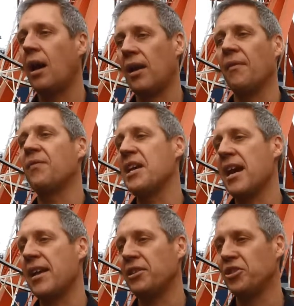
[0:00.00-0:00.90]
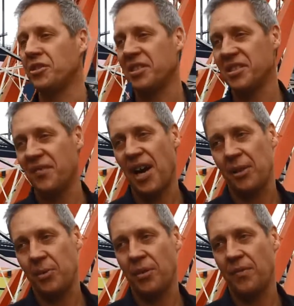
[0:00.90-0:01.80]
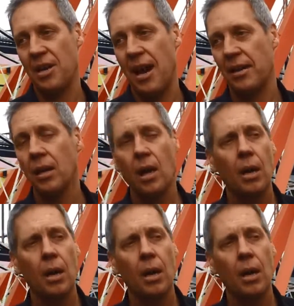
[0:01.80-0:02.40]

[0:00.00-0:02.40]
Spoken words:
I love V8 engines. This is available with a V8.